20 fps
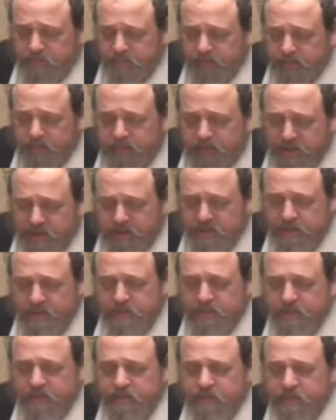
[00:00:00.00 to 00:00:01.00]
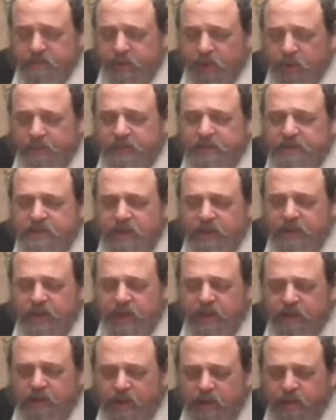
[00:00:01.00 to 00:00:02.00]
Because kofitz
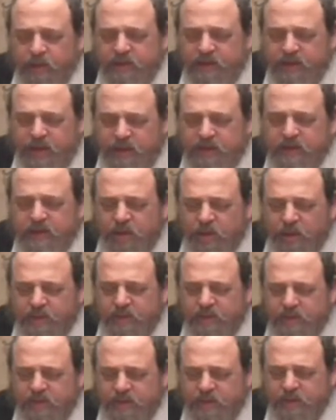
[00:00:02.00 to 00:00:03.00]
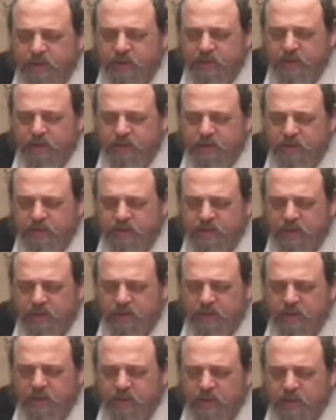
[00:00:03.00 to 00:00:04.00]
tanan, it already says kofitz you can use.
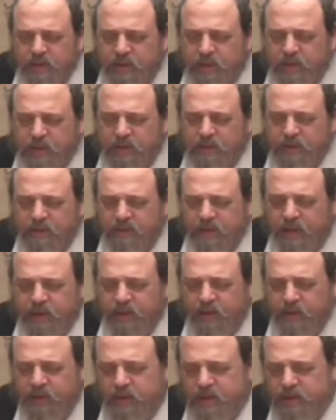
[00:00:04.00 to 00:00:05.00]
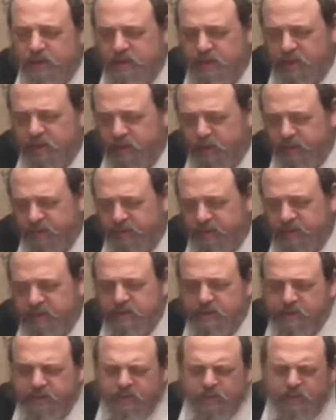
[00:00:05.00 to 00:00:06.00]
If I know I can use a
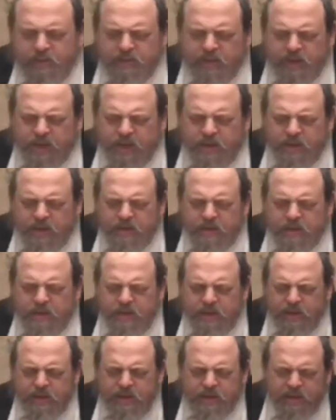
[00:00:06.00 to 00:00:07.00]
kofitz, of course I can use the